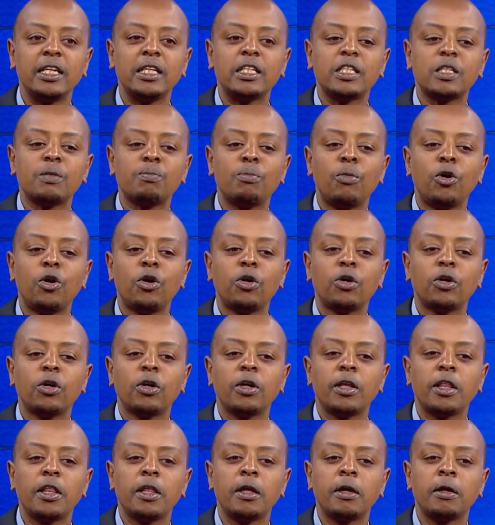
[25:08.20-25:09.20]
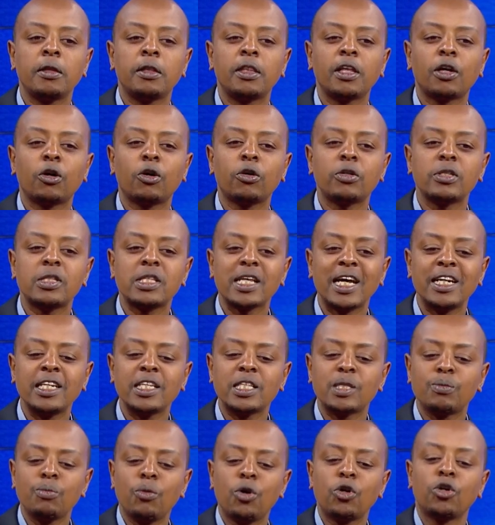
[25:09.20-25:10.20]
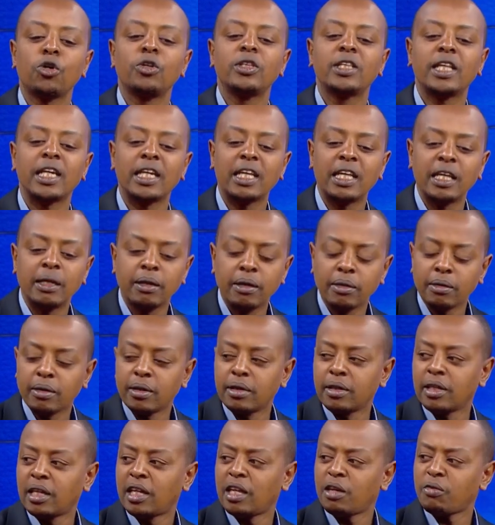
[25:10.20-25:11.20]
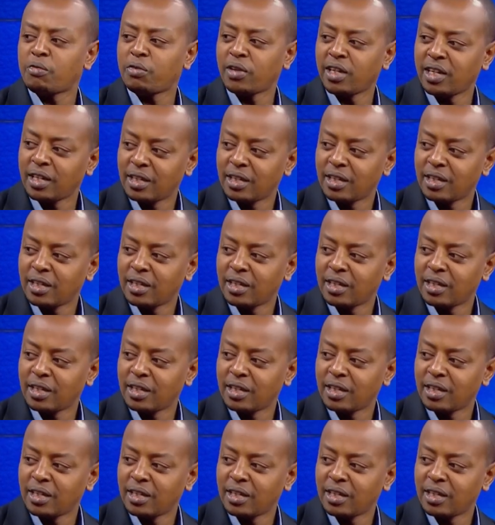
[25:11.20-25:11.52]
it's more, the concern is more on the giving.